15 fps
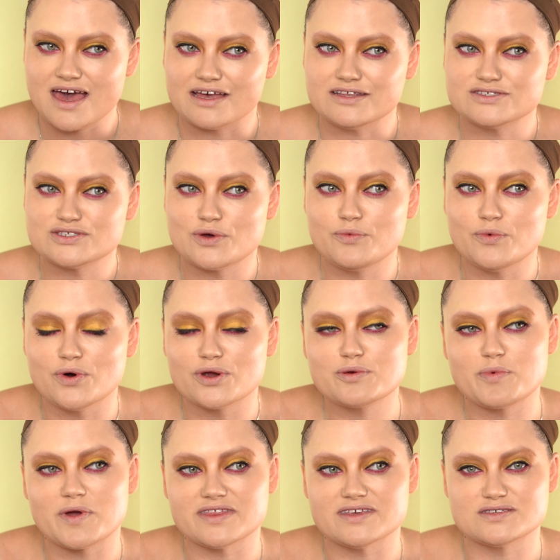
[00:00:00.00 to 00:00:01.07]
and so Warner
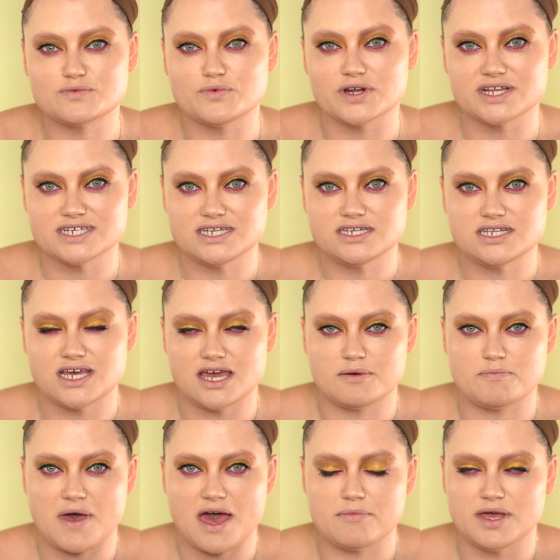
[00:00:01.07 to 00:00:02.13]
Brothers wanted to
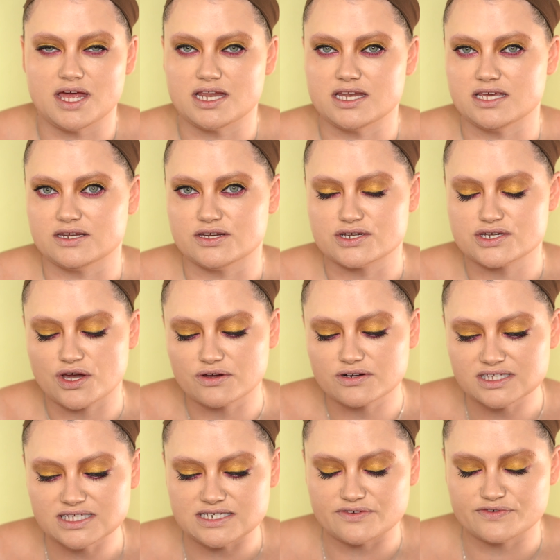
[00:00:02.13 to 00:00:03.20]
take Batman in a
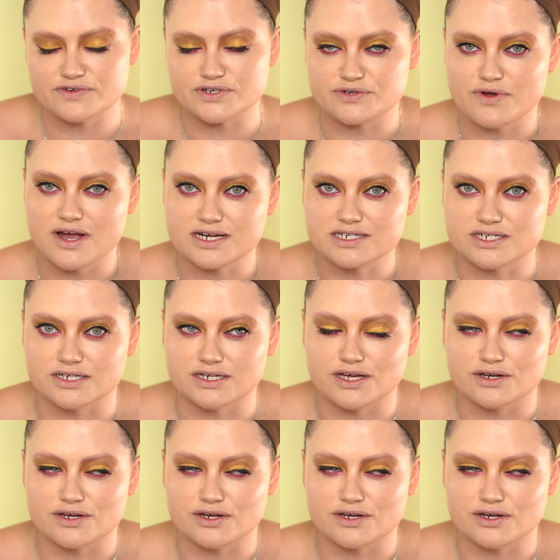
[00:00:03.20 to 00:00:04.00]
totally different direction